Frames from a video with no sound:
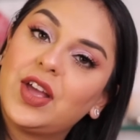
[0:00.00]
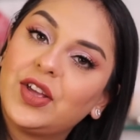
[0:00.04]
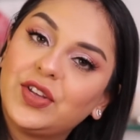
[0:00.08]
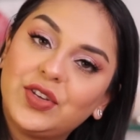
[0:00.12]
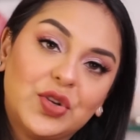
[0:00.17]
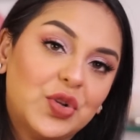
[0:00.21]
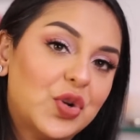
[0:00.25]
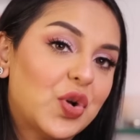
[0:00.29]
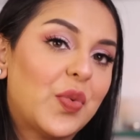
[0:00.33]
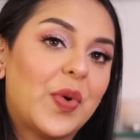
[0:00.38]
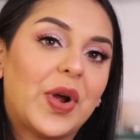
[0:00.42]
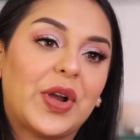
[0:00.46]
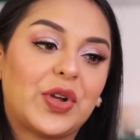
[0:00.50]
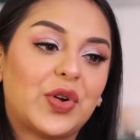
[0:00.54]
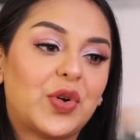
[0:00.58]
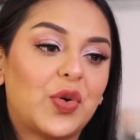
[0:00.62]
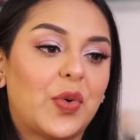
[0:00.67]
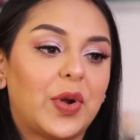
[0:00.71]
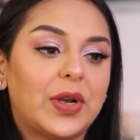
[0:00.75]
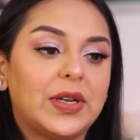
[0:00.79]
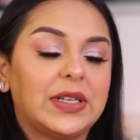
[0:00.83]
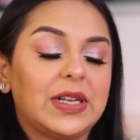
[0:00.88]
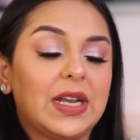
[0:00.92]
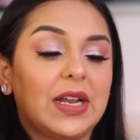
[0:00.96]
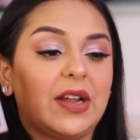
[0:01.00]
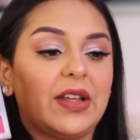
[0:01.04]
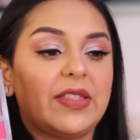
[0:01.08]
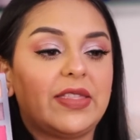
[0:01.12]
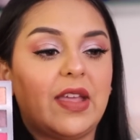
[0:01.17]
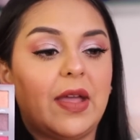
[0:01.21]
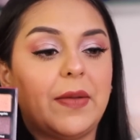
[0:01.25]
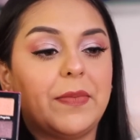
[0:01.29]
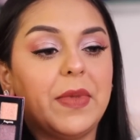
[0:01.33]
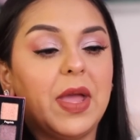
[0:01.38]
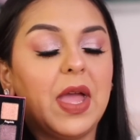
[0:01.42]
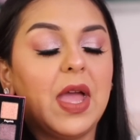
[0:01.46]
you know where to go and click on
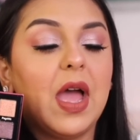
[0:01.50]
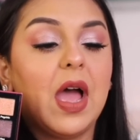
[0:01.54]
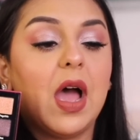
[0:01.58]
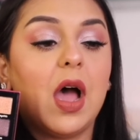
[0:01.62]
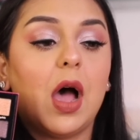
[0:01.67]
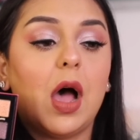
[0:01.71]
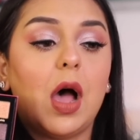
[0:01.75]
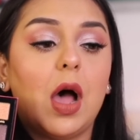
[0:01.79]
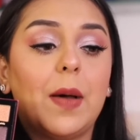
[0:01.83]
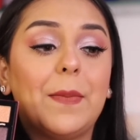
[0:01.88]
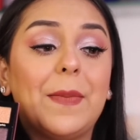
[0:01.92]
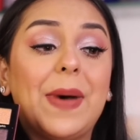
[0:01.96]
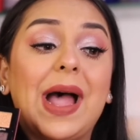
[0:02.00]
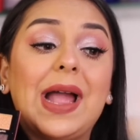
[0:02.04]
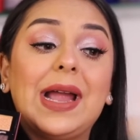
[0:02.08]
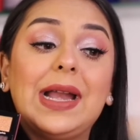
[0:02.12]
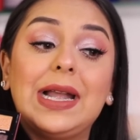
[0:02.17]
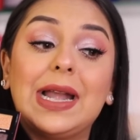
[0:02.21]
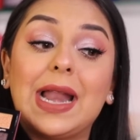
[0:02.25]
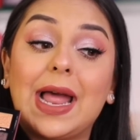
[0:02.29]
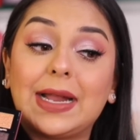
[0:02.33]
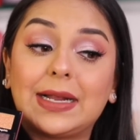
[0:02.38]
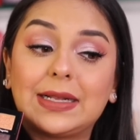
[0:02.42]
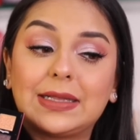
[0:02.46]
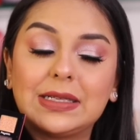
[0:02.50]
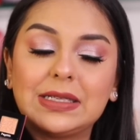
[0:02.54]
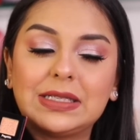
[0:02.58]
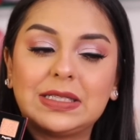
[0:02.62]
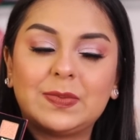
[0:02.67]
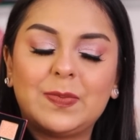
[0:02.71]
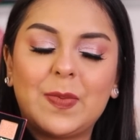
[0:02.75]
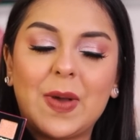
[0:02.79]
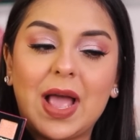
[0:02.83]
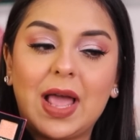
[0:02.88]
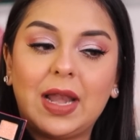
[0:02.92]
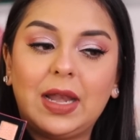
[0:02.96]
them. I like this
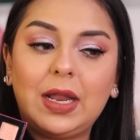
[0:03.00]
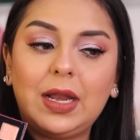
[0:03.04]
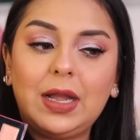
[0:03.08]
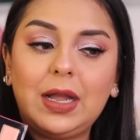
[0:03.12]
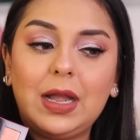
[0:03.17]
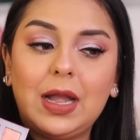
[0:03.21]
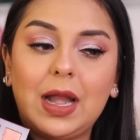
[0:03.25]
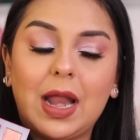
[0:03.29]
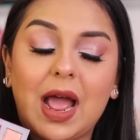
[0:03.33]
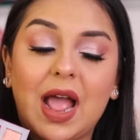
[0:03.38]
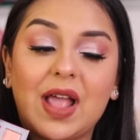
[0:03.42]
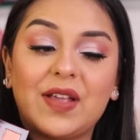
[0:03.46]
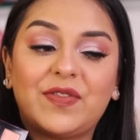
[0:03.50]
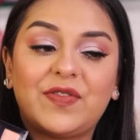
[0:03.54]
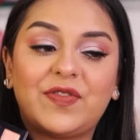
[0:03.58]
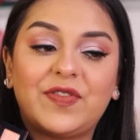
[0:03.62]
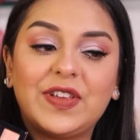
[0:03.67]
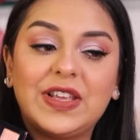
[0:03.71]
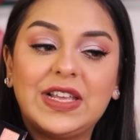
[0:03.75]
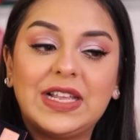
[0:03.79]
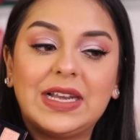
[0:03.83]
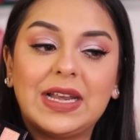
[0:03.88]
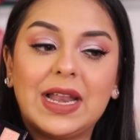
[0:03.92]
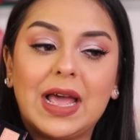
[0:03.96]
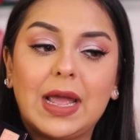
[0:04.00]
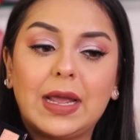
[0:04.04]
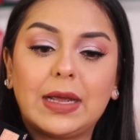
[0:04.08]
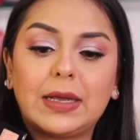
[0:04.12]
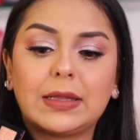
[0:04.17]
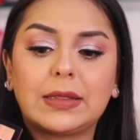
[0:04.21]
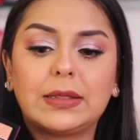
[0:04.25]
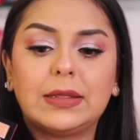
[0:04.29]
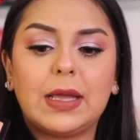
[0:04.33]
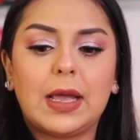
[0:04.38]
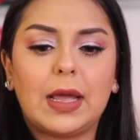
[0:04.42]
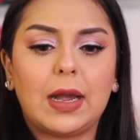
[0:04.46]
palette. I feel
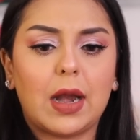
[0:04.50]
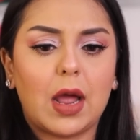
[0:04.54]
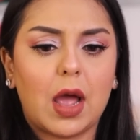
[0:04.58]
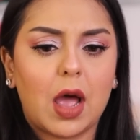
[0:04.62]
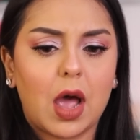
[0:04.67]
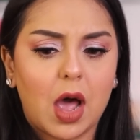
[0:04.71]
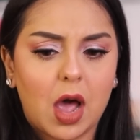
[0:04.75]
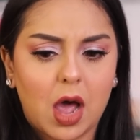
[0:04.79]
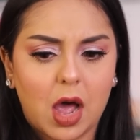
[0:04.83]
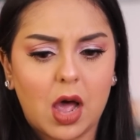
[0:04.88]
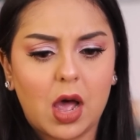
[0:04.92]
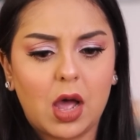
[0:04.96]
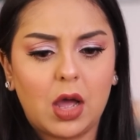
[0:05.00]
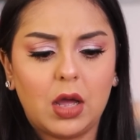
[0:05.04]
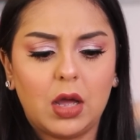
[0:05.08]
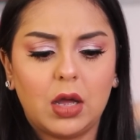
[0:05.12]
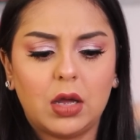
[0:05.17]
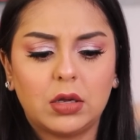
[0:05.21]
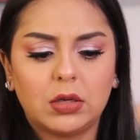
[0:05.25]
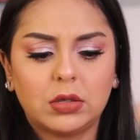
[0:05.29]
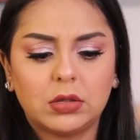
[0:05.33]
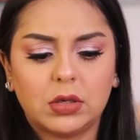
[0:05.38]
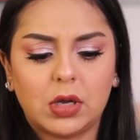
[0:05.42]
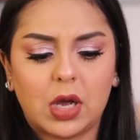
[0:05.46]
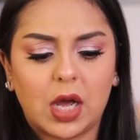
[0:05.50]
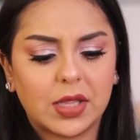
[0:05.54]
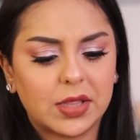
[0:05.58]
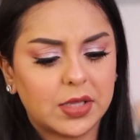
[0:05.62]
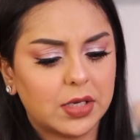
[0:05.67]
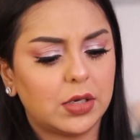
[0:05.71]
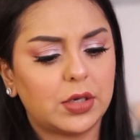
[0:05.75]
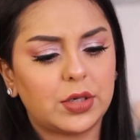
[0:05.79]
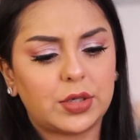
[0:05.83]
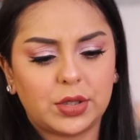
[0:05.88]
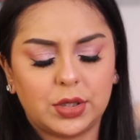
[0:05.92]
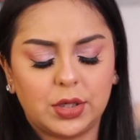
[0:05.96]
like there are
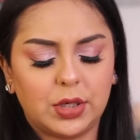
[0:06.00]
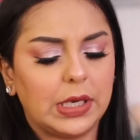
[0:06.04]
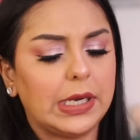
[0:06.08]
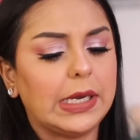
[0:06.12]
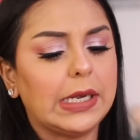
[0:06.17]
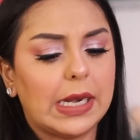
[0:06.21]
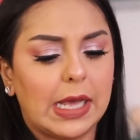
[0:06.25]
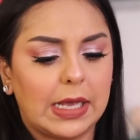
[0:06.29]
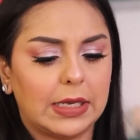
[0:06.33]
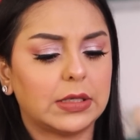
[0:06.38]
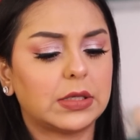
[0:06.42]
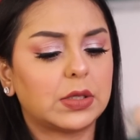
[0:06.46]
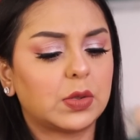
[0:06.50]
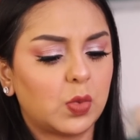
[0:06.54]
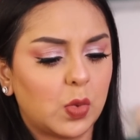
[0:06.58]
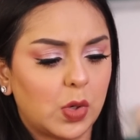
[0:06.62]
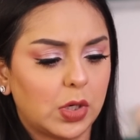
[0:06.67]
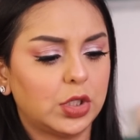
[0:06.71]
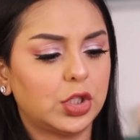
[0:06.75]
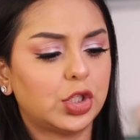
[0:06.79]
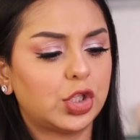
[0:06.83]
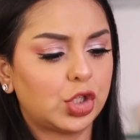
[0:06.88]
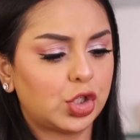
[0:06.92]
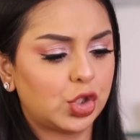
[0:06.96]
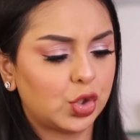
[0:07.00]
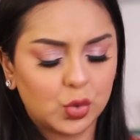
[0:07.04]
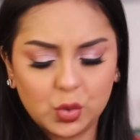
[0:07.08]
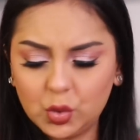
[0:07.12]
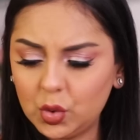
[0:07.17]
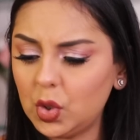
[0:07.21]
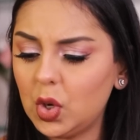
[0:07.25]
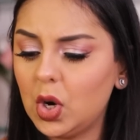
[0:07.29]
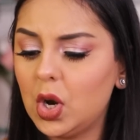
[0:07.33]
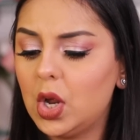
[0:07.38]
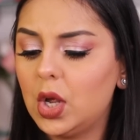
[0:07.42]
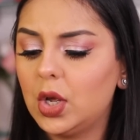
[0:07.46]
other really nice ones
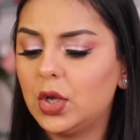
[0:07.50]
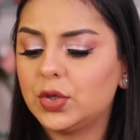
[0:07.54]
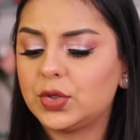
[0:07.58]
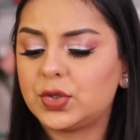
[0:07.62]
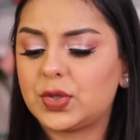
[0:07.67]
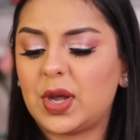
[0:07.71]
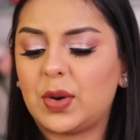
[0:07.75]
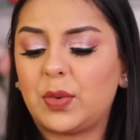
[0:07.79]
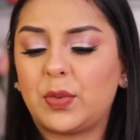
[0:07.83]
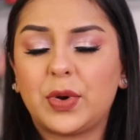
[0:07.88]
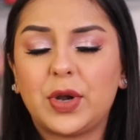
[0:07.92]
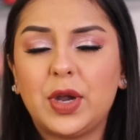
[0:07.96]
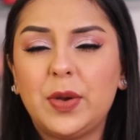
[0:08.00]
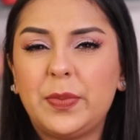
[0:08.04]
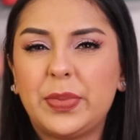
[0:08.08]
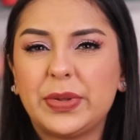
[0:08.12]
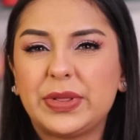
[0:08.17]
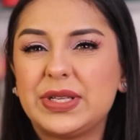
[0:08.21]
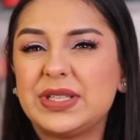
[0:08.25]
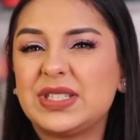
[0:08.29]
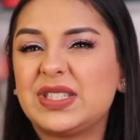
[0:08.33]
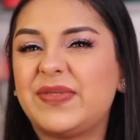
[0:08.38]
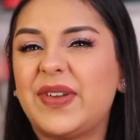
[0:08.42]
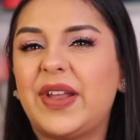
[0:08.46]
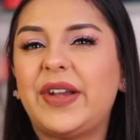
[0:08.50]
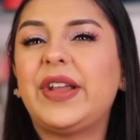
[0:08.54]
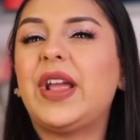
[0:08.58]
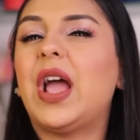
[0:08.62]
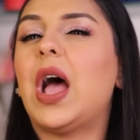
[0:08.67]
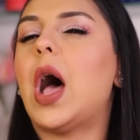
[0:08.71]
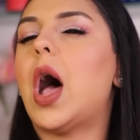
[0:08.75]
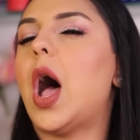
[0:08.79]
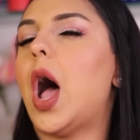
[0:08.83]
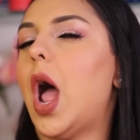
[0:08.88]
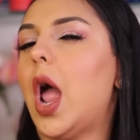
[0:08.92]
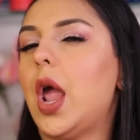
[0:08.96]
too. So I wouldn't put this very
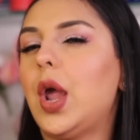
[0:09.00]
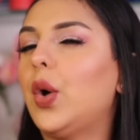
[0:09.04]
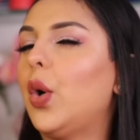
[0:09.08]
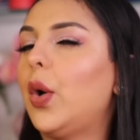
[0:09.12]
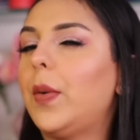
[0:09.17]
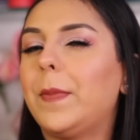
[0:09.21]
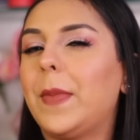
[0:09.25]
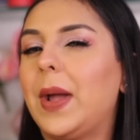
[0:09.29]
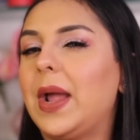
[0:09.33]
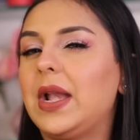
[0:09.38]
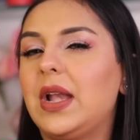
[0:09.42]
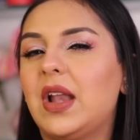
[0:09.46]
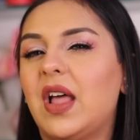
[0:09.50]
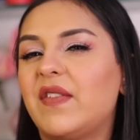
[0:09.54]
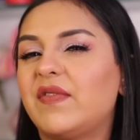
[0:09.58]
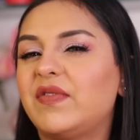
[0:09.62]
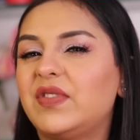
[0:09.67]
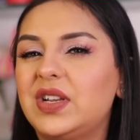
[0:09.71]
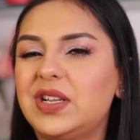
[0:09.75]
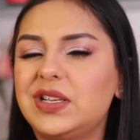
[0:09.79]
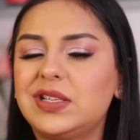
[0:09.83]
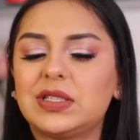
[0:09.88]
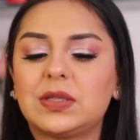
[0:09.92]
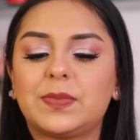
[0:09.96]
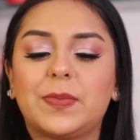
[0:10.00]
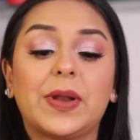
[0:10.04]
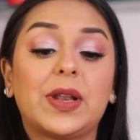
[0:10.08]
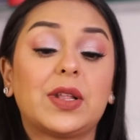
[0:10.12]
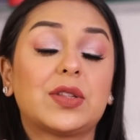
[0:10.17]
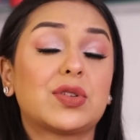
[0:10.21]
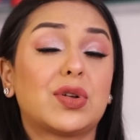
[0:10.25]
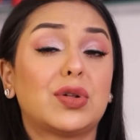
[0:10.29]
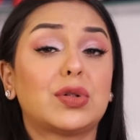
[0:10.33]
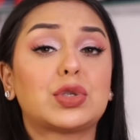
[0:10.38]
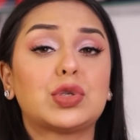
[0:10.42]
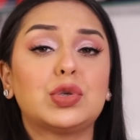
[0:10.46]
high on my love list, but
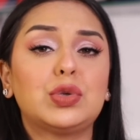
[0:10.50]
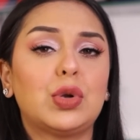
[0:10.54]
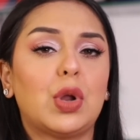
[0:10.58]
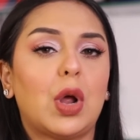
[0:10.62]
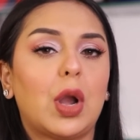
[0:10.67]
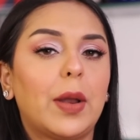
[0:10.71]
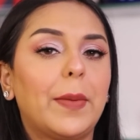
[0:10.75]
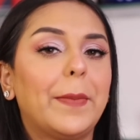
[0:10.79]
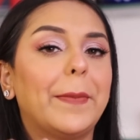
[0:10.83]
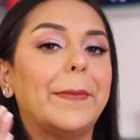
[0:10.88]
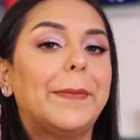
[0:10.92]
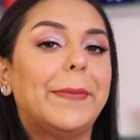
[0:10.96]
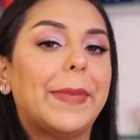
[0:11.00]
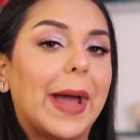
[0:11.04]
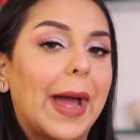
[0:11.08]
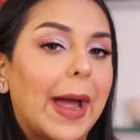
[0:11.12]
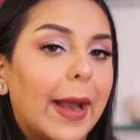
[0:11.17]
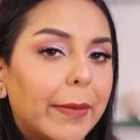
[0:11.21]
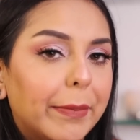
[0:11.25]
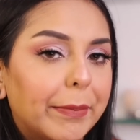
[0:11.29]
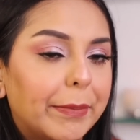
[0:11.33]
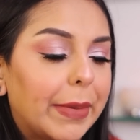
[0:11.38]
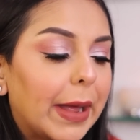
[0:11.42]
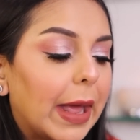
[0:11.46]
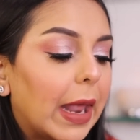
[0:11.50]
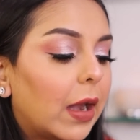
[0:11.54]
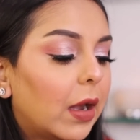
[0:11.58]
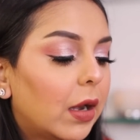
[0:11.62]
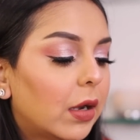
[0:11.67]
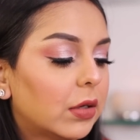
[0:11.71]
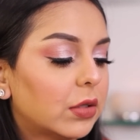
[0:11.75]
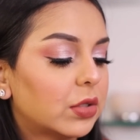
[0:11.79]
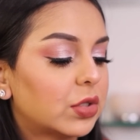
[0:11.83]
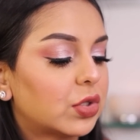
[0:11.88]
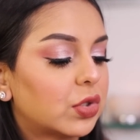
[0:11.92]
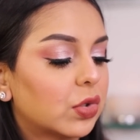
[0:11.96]
it's also not a bad
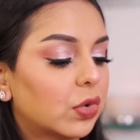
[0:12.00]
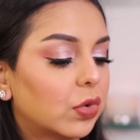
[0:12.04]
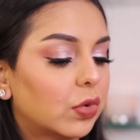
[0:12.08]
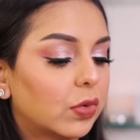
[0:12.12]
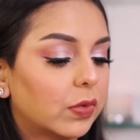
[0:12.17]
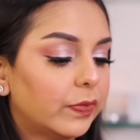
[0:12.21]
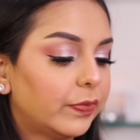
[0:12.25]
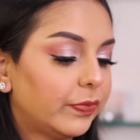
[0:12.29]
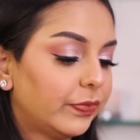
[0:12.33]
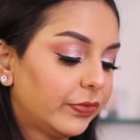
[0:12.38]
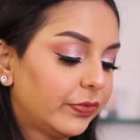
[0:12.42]
palette. So,